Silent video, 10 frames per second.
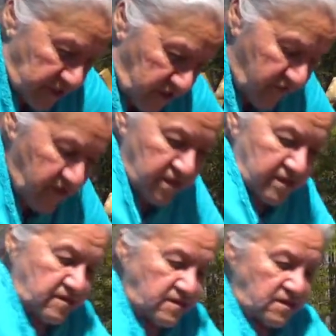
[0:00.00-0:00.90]

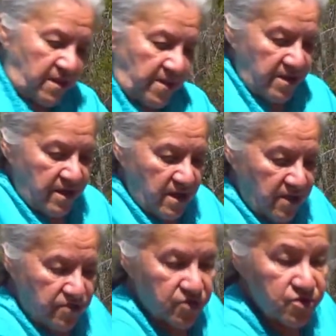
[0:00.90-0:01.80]
given
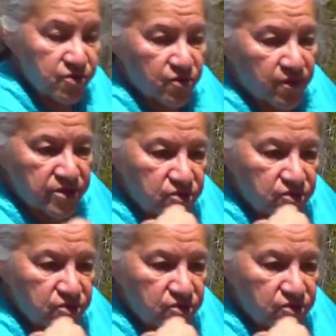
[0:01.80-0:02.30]
to you when